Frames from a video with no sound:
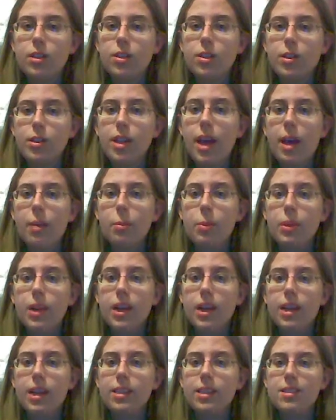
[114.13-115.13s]
do that
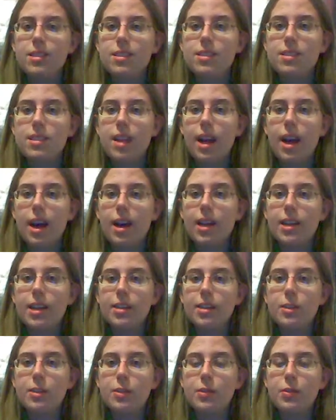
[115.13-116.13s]
because I
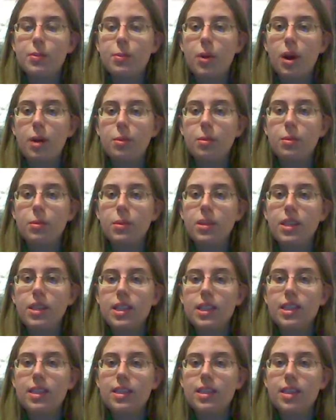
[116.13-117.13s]

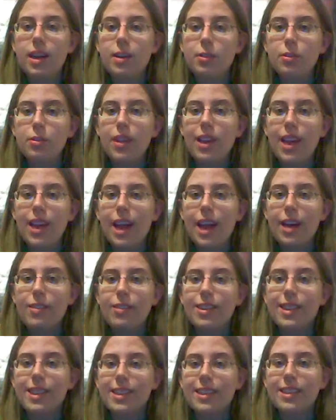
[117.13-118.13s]
probably, I don't think I have
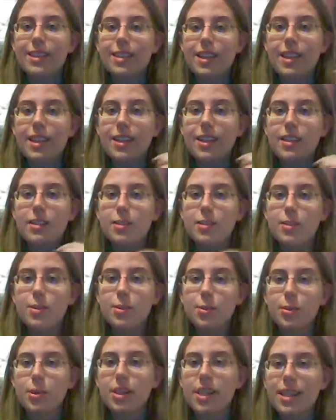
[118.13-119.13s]
any, like,
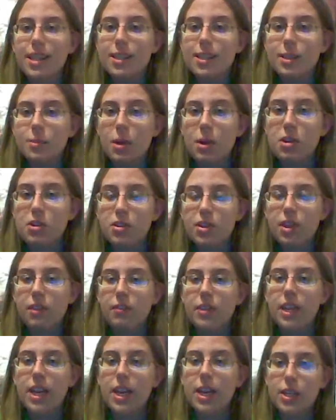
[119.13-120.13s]
story that's special
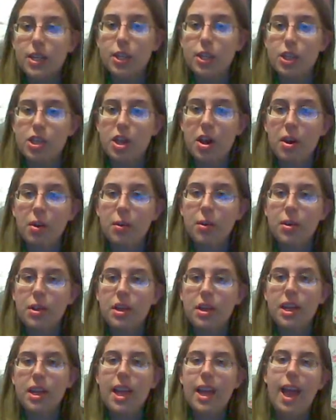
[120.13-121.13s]
enough to get on the show
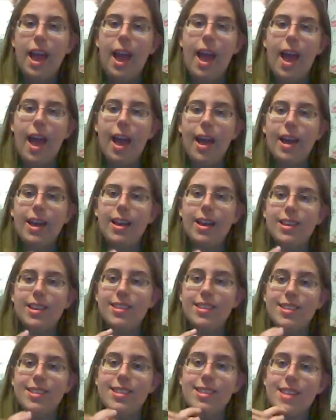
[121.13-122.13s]

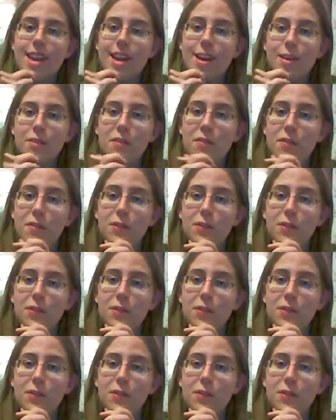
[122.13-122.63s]
and stuff.